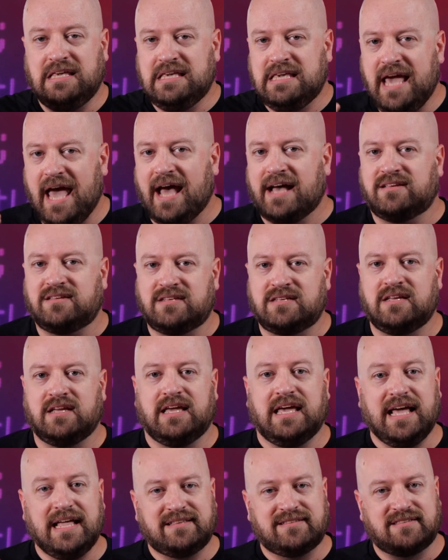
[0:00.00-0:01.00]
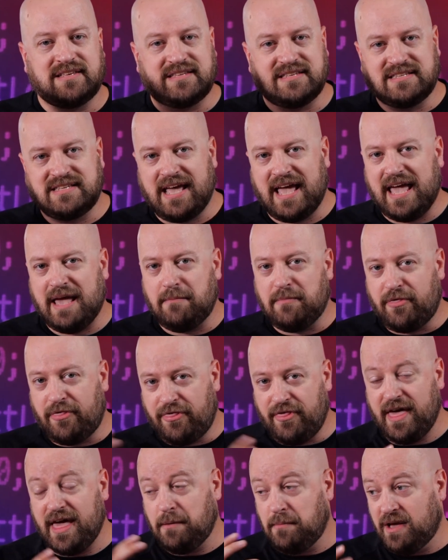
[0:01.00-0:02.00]
yes, it's the same
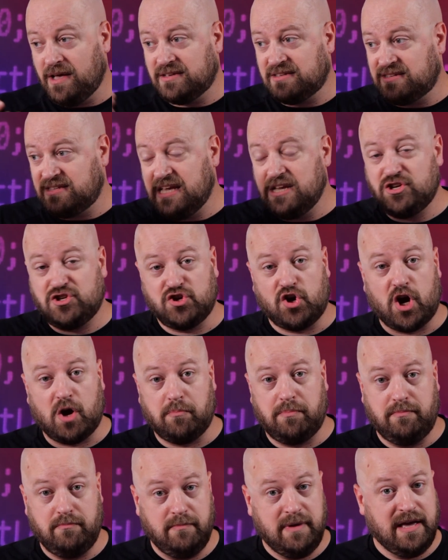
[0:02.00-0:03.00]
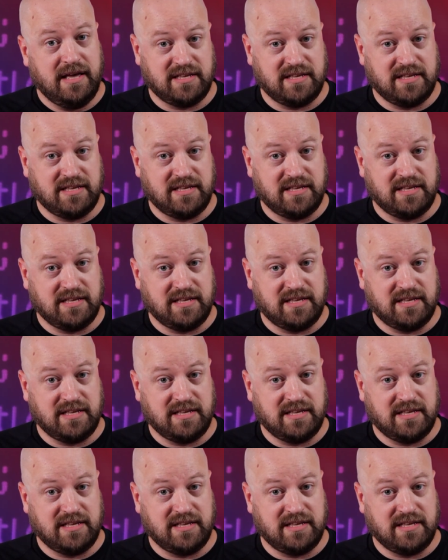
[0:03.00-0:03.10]
thing because C sharp